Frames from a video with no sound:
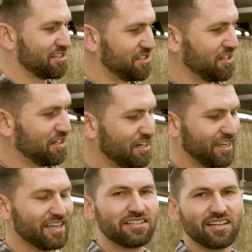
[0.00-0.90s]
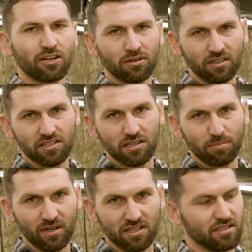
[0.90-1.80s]
this is an integrally
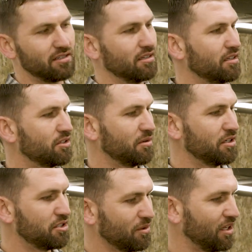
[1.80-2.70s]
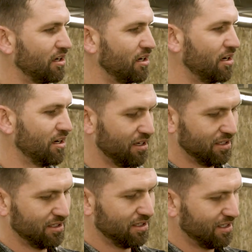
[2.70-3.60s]
suppressed 22 LR,
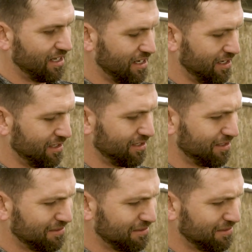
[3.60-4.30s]
and